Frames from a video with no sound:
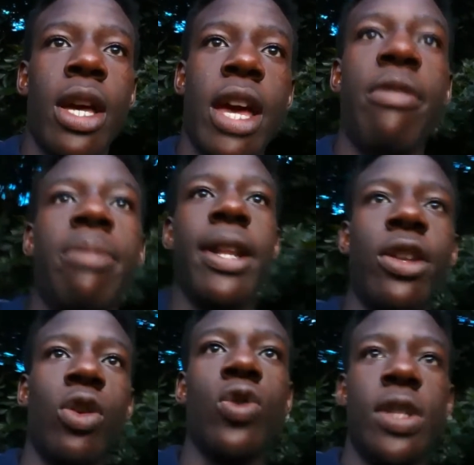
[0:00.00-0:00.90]
everybody
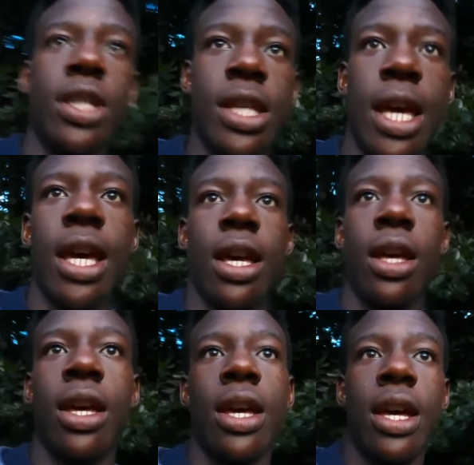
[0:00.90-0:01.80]
knows he's there,
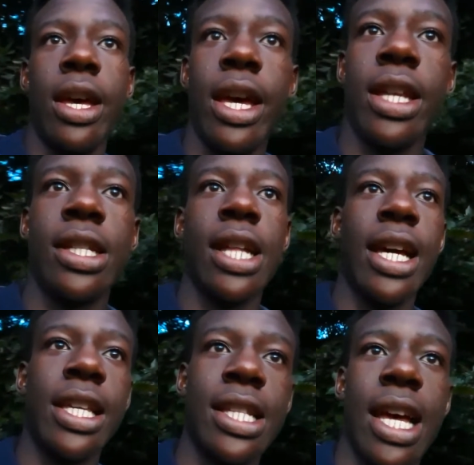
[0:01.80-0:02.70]
and it's
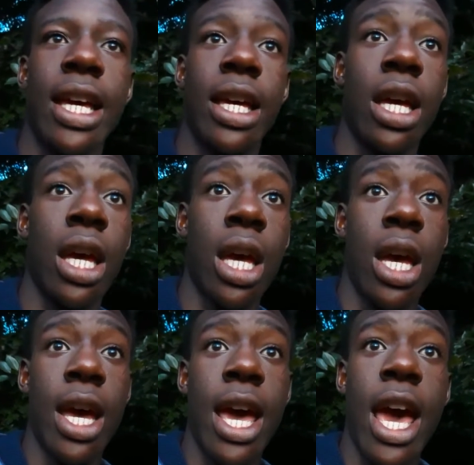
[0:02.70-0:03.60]
like
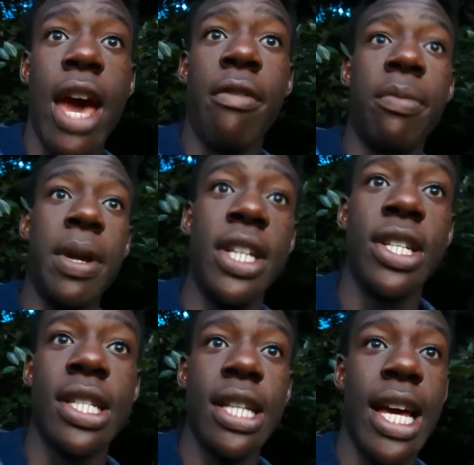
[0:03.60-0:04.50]
everybody
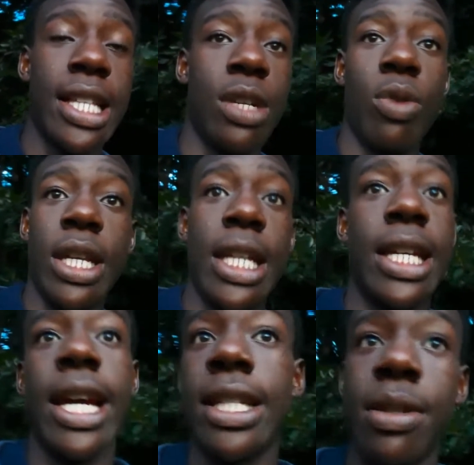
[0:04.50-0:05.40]
just likes it when he
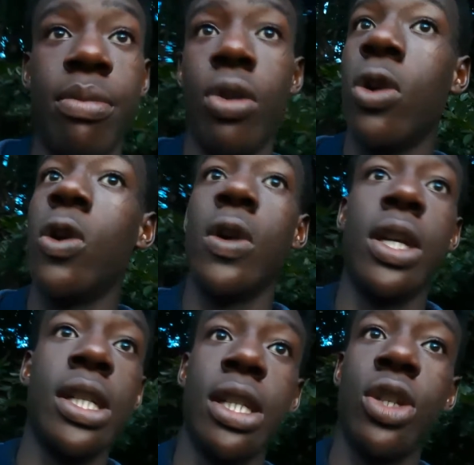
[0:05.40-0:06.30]
gets the ball.
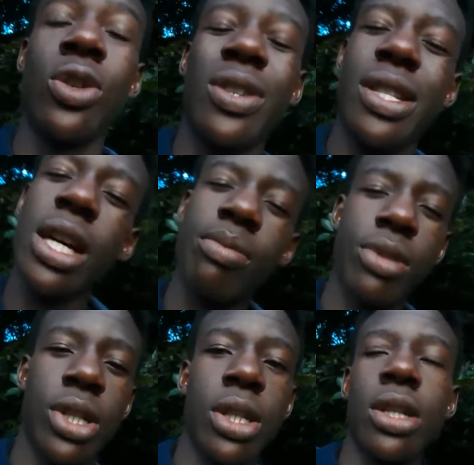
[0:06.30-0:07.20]
You know, he's like a
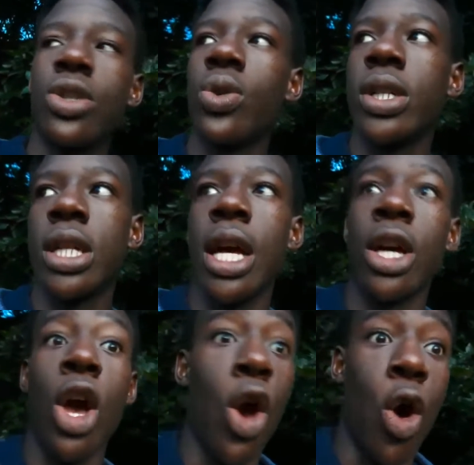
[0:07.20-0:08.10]
Brazilian, so he's like,
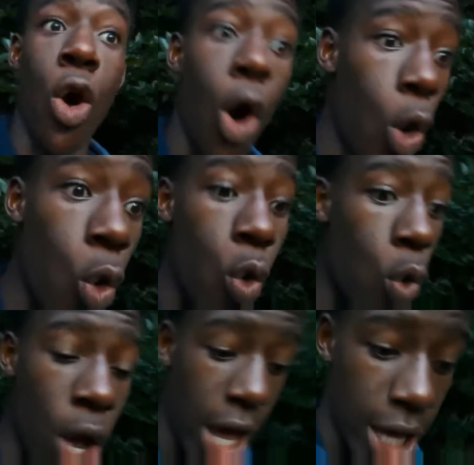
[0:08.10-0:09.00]

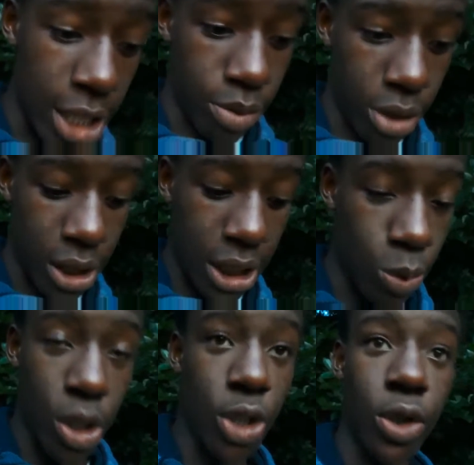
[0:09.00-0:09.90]
oh, it's a Brazilian
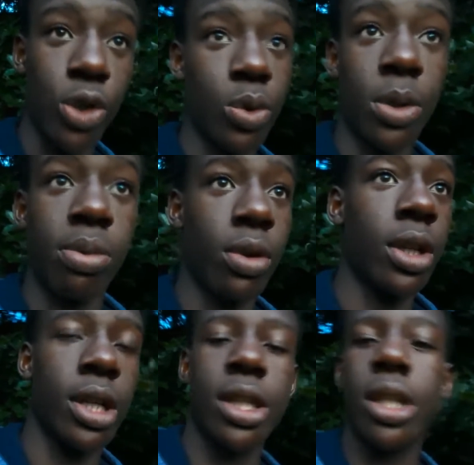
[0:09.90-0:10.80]
team. What is he gonna do with the ball
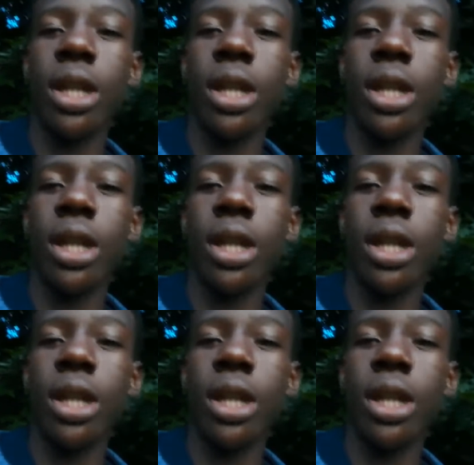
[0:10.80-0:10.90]
next?